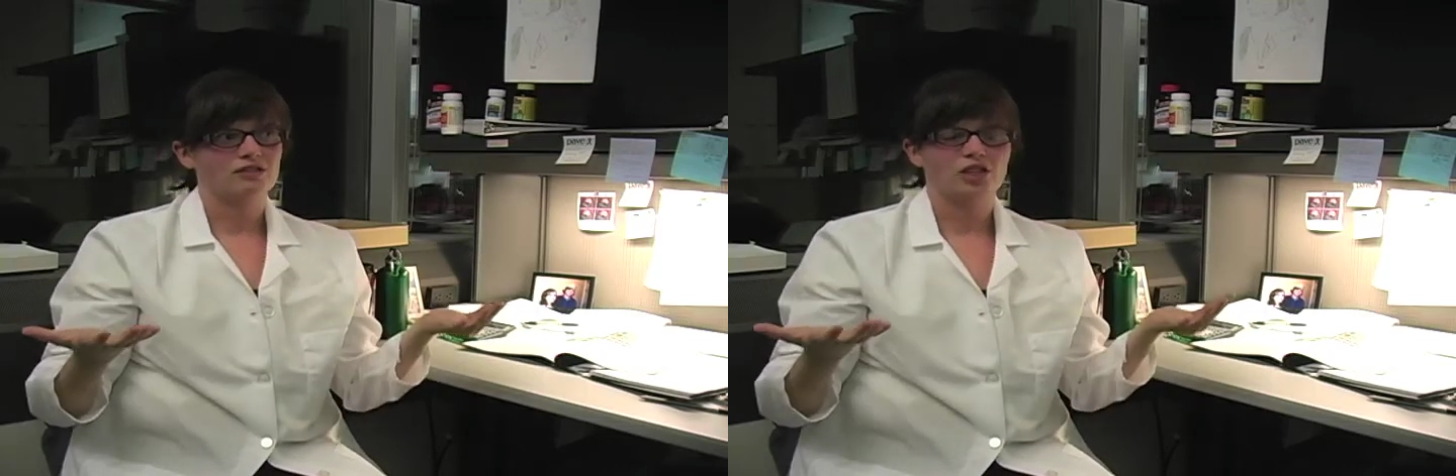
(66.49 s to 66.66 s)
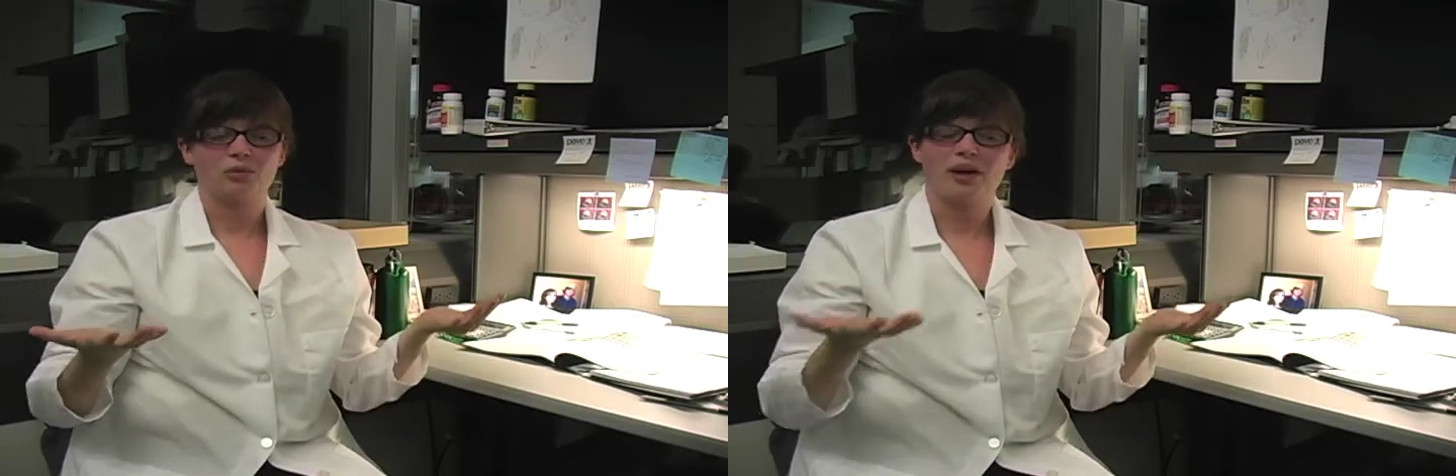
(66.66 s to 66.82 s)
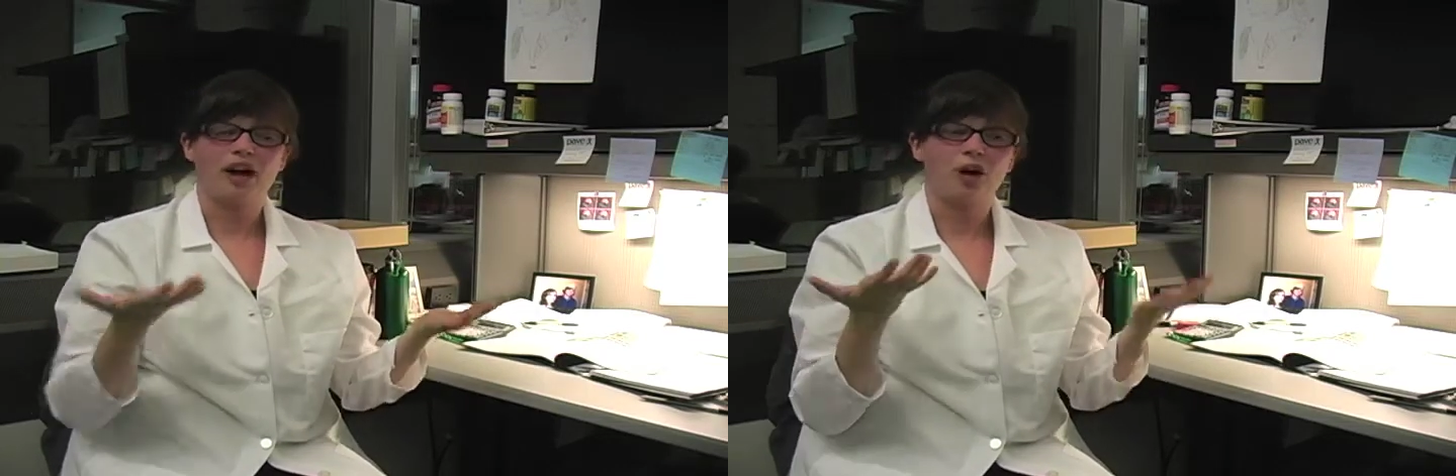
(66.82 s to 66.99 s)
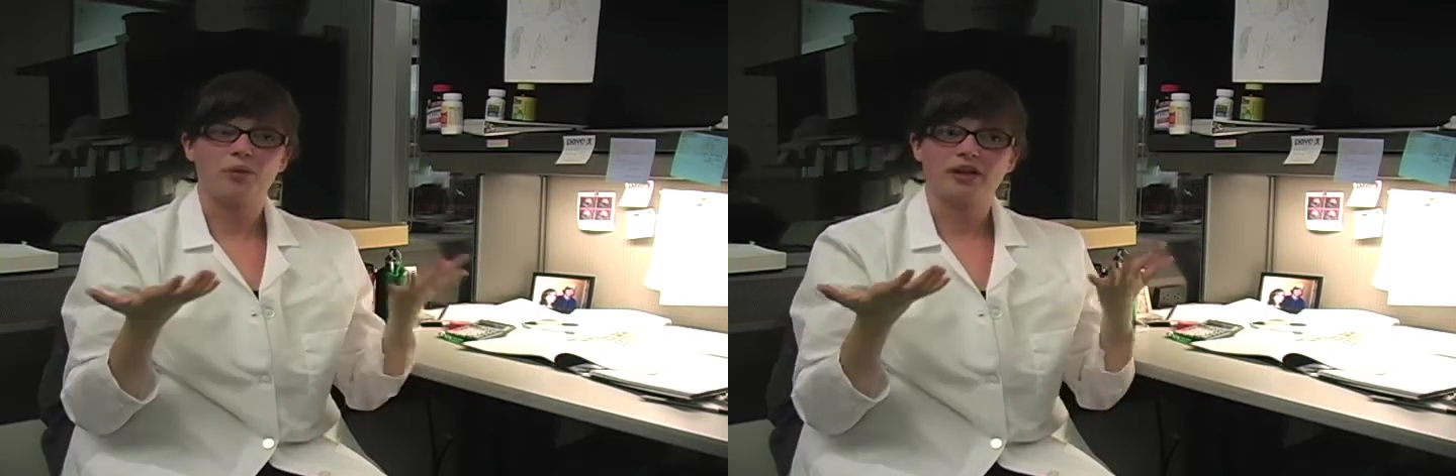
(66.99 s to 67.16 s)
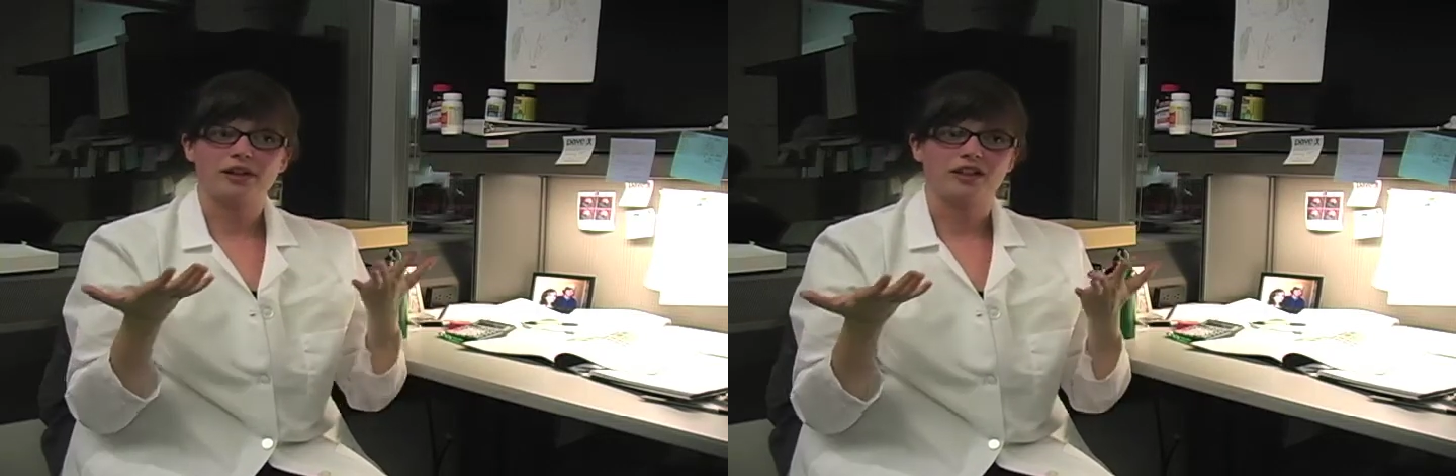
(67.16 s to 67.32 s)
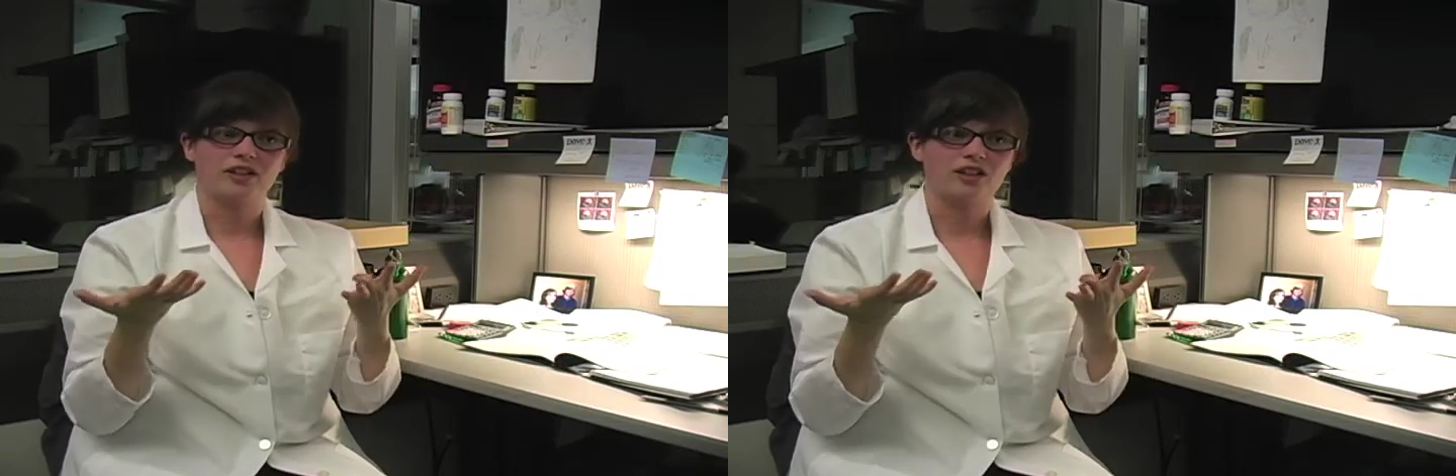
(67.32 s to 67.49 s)
somehow
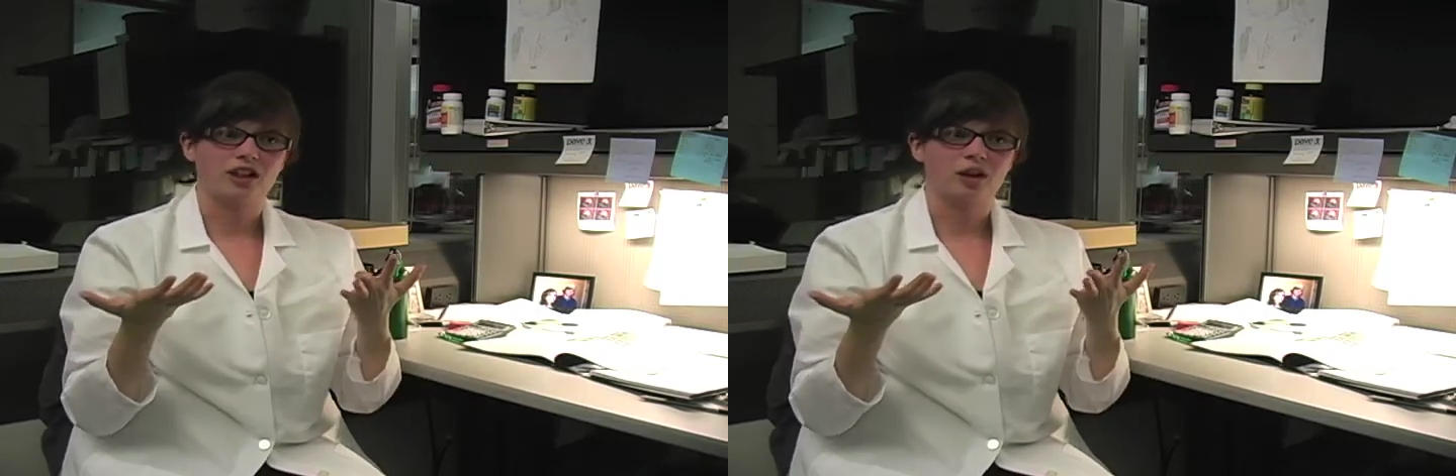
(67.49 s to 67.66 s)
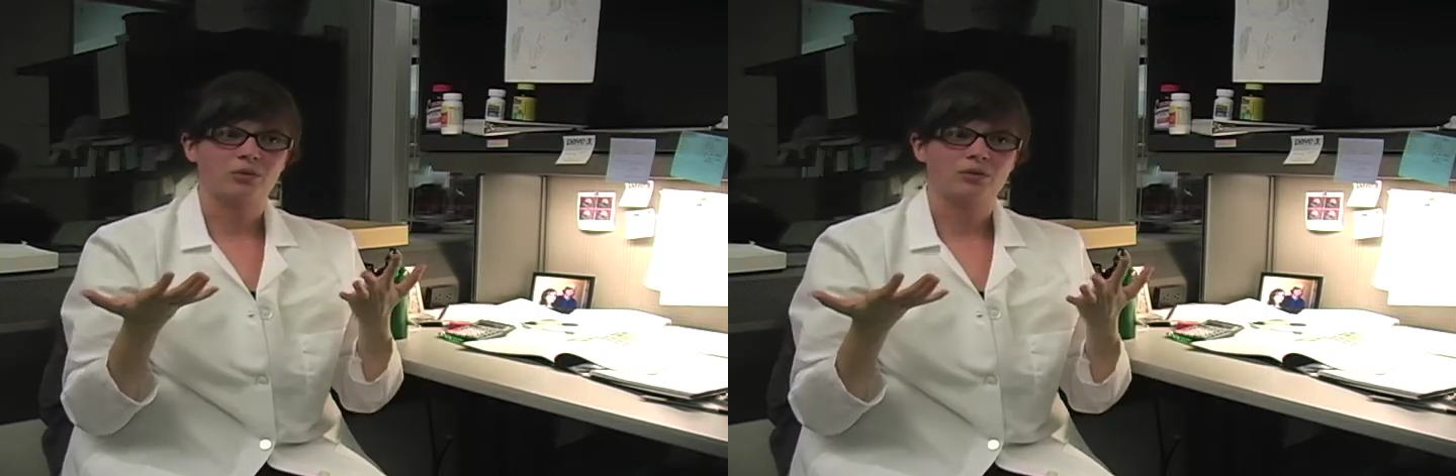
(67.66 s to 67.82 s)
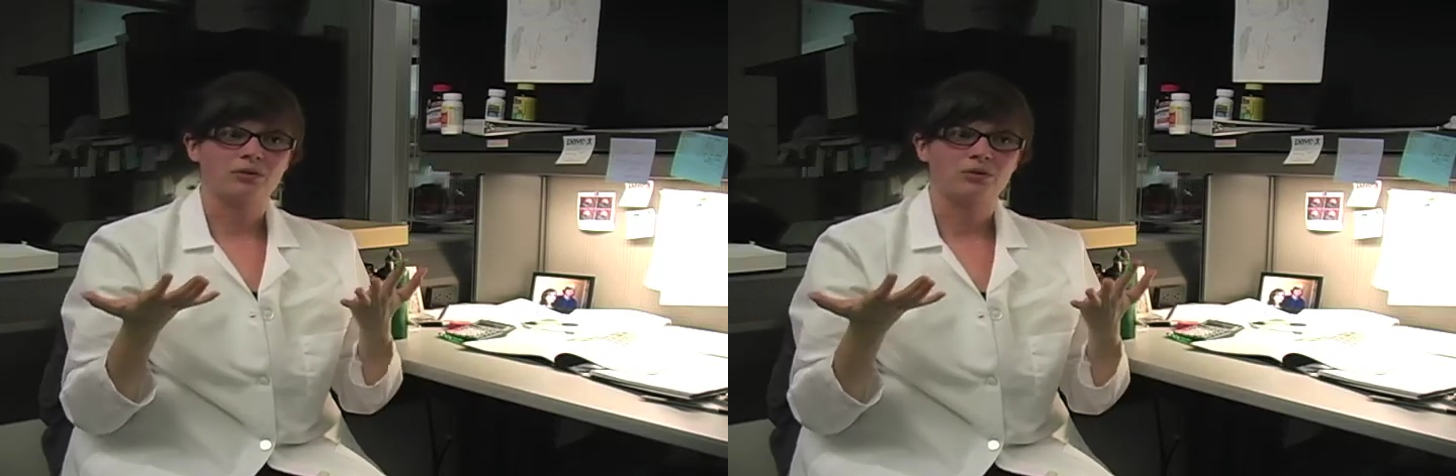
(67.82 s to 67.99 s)
we end up